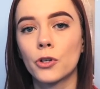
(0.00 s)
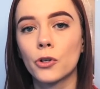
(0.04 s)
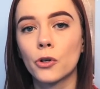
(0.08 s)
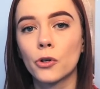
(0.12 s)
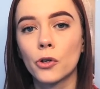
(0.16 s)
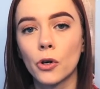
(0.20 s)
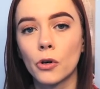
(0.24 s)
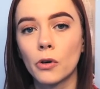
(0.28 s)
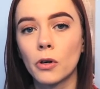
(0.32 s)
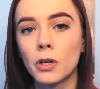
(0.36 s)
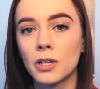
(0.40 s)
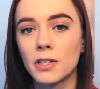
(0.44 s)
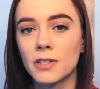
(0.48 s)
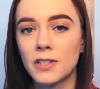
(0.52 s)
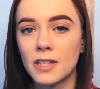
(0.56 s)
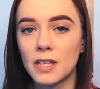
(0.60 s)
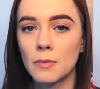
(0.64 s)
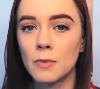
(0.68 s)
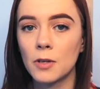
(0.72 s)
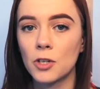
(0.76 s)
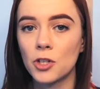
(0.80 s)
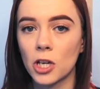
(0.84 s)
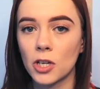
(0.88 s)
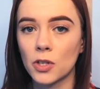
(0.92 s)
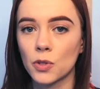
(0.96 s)
you'll go onto
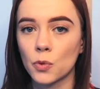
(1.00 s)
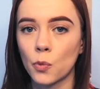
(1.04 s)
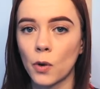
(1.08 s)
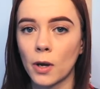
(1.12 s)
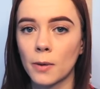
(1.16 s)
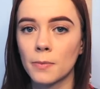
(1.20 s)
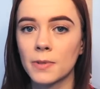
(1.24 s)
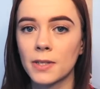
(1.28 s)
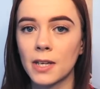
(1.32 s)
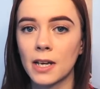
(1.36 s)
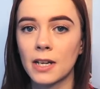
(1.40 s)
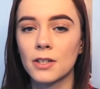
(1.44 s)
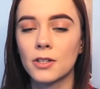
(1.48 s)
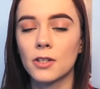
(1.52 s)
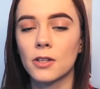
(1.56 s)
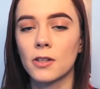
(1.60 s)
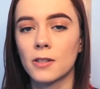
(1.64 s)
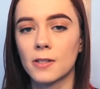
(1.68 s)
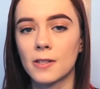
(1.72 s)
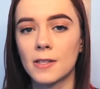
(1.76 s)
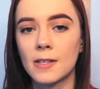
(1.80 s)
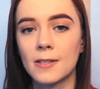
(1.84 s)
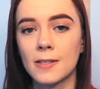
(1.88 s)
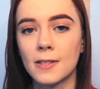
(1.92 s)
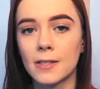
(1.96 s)
CBJ's website to the
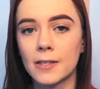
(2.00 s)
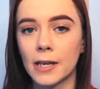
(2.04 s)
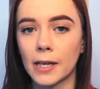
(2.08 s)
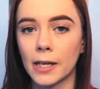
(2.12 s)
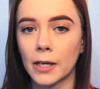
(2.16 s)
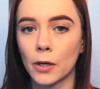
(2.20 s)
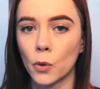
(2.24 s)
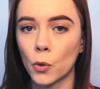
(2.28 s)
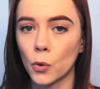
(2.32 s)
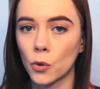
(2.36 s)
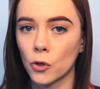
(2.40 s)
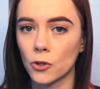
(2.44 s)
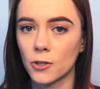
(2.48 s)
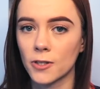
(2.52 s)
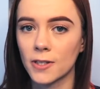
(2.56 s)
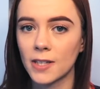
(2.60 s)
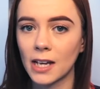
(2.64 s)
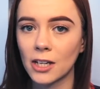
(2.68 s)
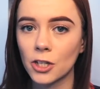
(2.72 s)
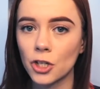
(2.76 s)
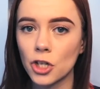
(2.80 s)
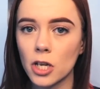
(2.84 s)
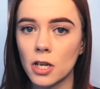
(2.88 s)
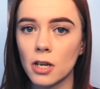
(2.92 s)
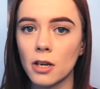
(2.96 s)
season ticket holder
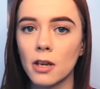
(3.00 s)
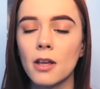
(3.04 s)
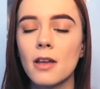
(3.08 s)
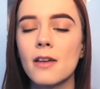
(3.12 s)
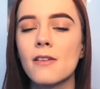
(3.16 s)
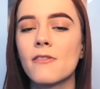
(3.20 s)
section